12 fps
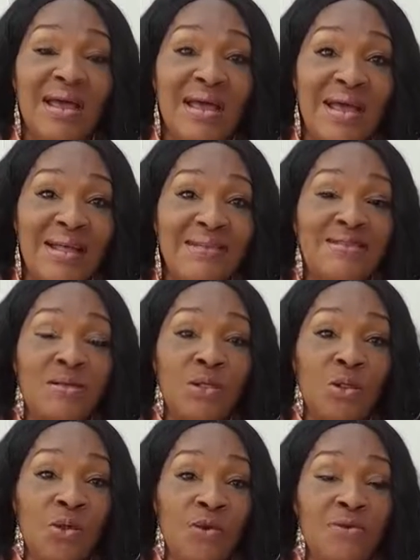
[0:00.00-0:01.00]
have
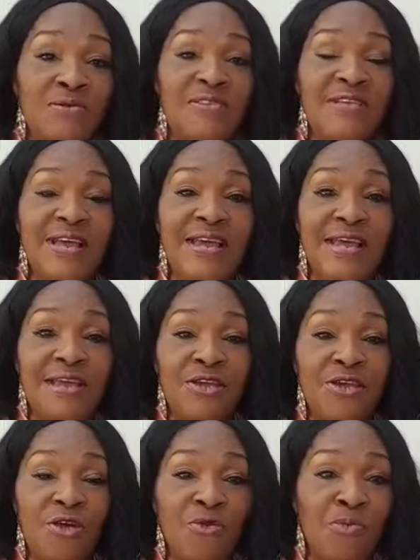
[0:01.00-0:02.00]
lured a
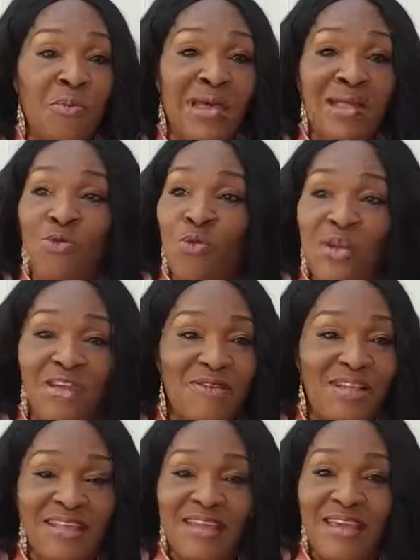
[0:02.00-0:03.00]
young man,
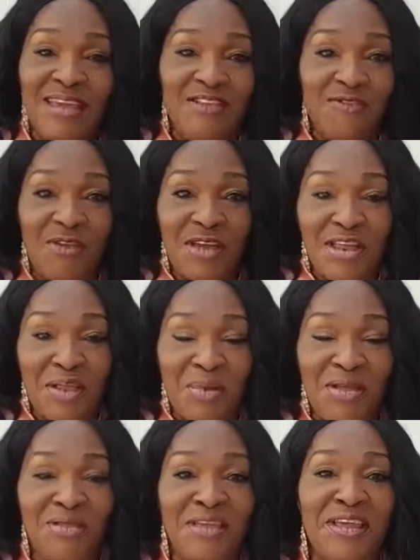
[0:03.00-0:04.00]
whatever the age, forget
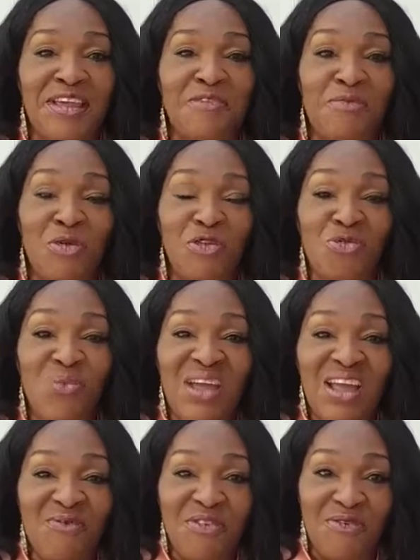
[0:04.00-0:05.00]
about the age, because we
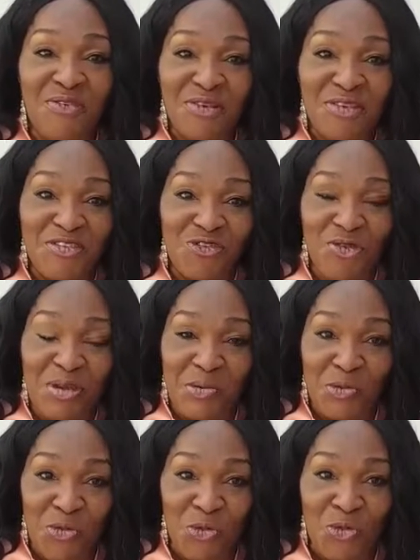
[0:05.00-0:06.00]
have a very strict
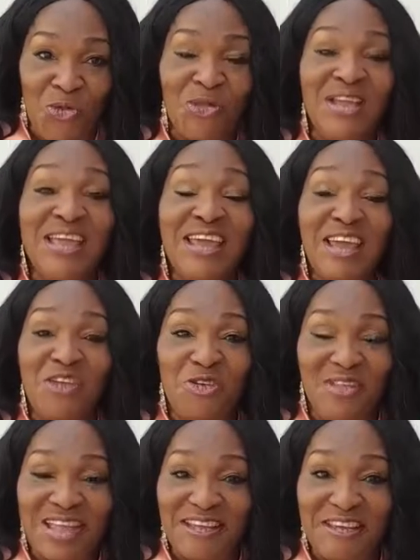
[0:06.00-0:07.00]
rule in
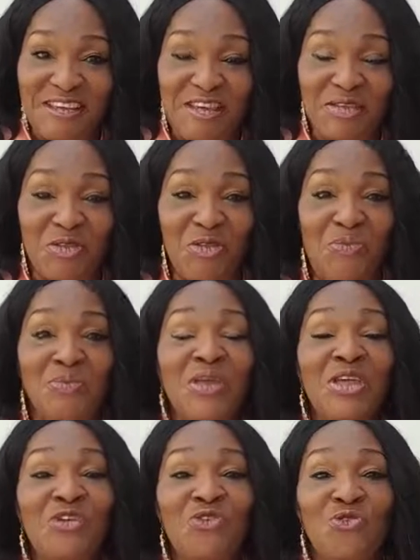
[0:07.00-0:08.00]
United Kingdom.
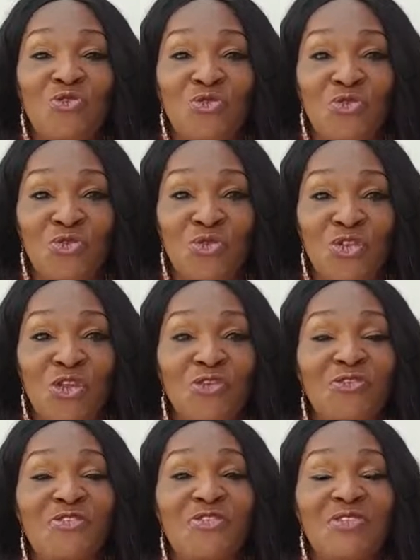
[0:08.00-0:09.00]
You do
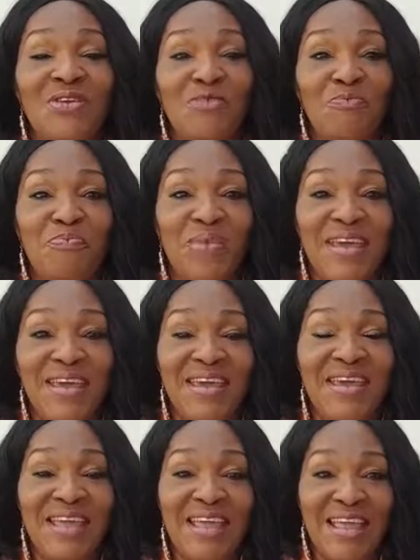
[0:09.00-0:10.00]
not
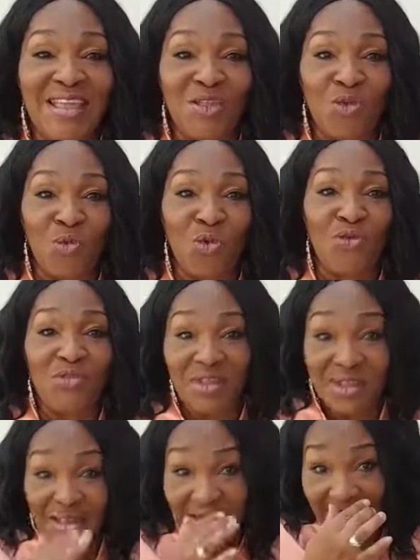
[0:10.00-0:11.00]
pay anyone
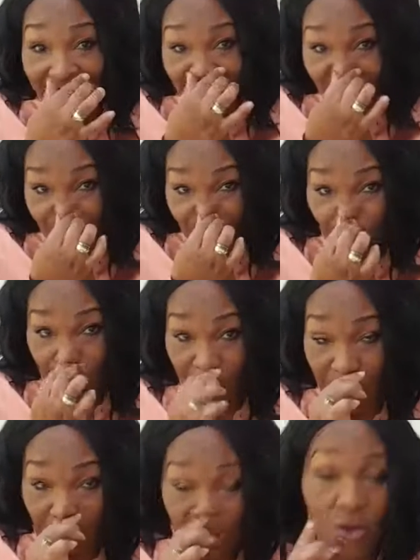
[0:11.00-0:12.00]
in any
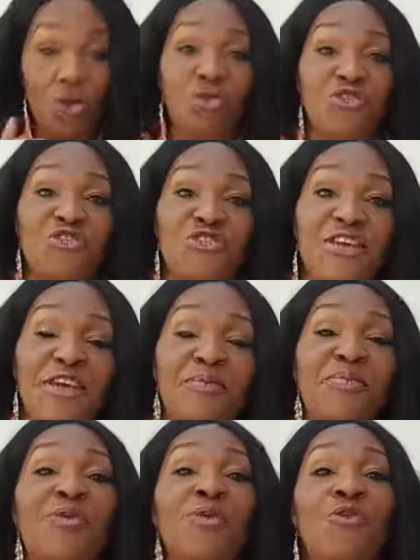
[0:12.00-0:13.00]
form or
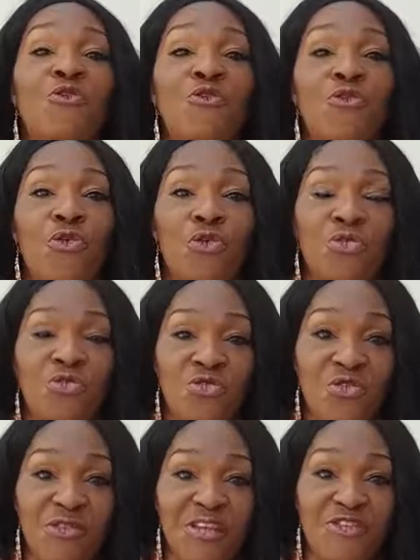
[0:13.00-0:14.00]
shape for
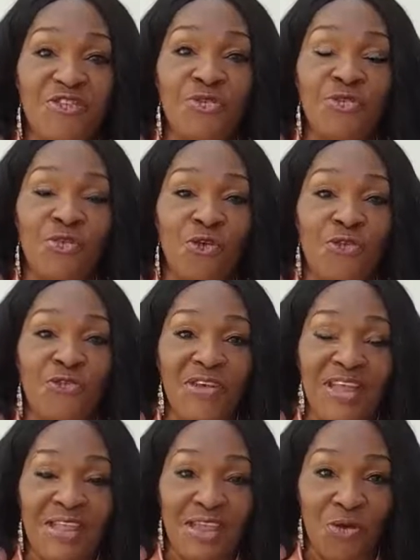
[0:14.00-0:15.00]
donation of
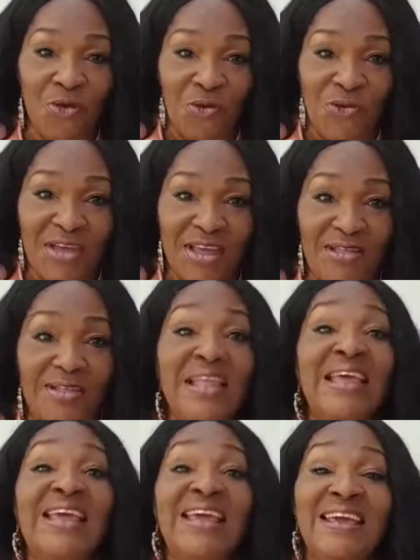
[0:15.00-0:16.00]
any organ.
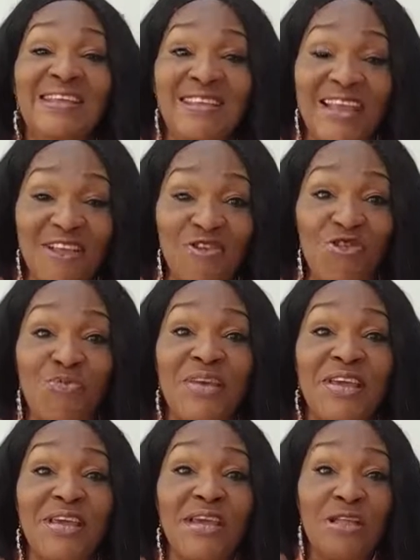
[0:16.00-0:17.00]
It has to
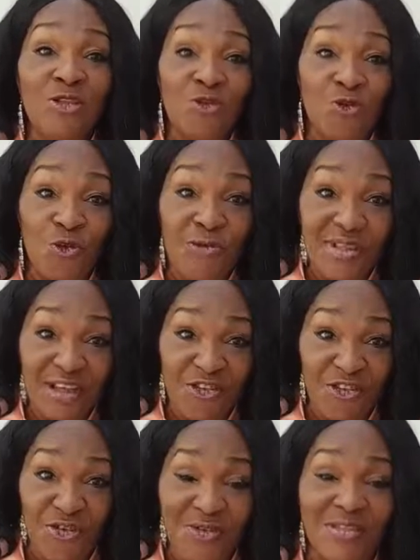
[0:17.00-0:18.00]
be
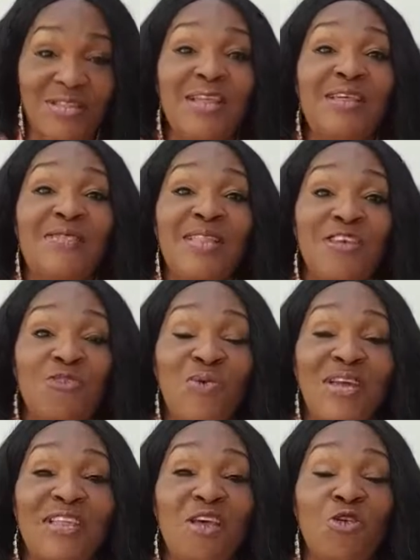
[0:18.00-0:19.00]
donation. That's
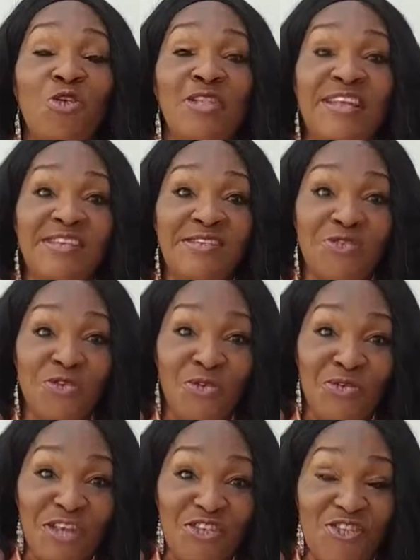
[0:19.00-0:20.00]
why they call it
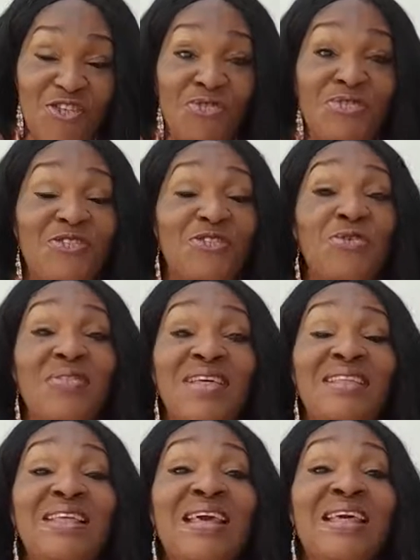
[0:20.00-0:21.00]
donation, so
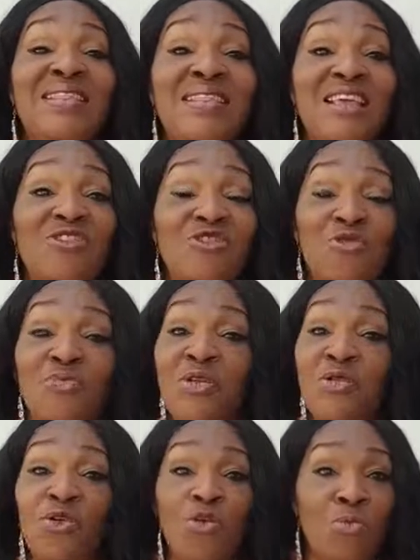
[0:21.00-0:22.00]
that there should be
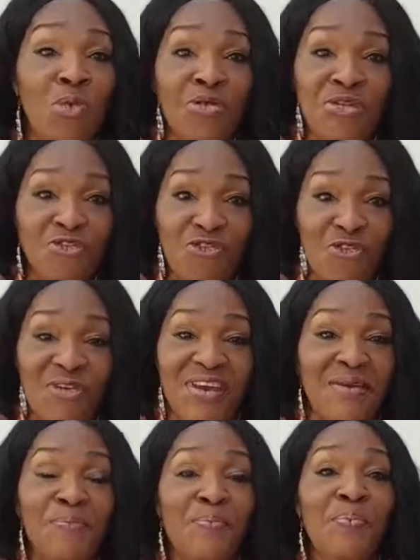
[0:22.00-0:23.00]
no
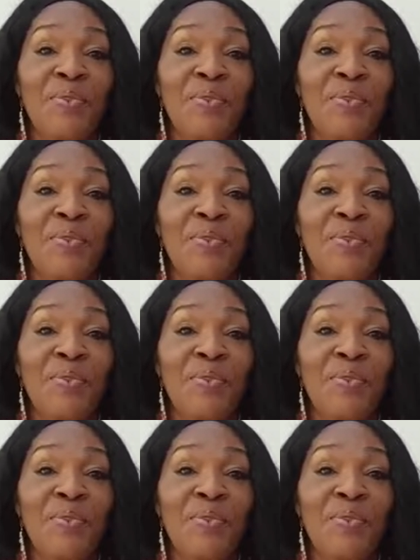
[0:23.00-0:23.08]
monetary